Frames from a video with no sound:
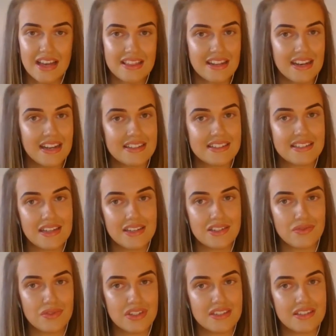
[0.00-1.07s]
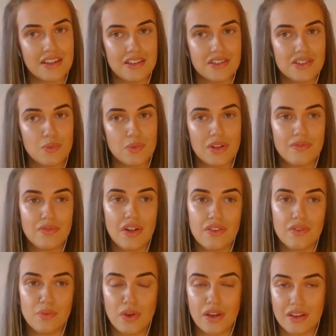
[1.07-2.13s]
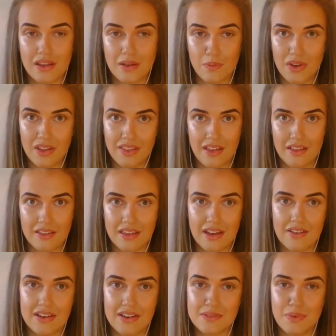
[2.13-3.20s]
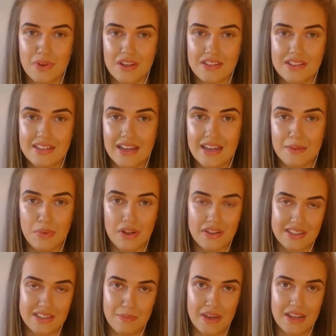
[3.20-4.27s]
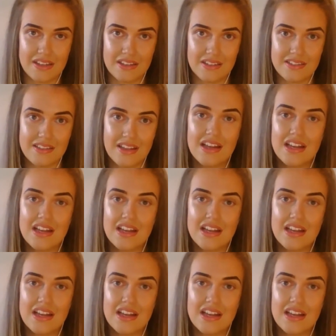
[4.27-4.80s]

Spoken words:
the next stage of research will involve working with healthcare experts and policymakers